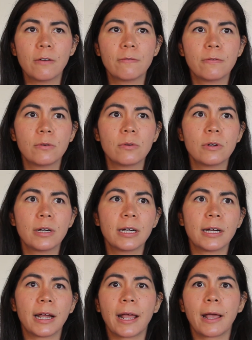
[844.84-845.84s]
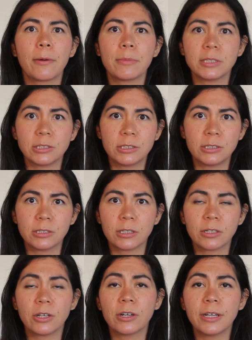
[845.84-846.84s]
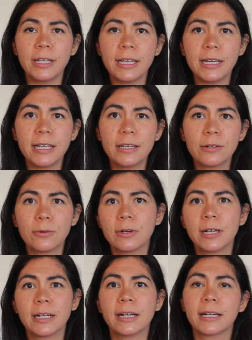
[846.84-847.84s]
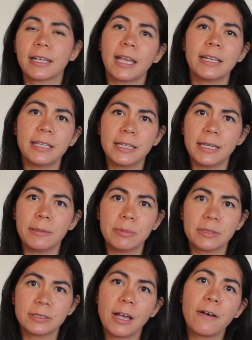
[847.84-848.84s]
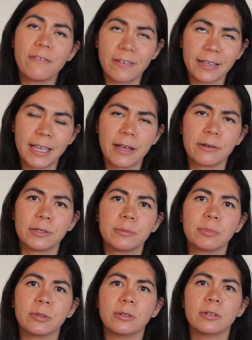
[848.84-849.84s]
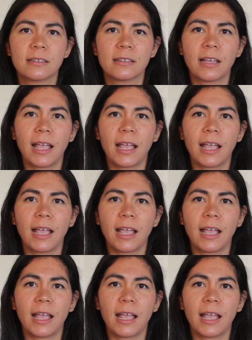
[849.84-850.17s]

for how much you're eating, or can you keep yourself accountable?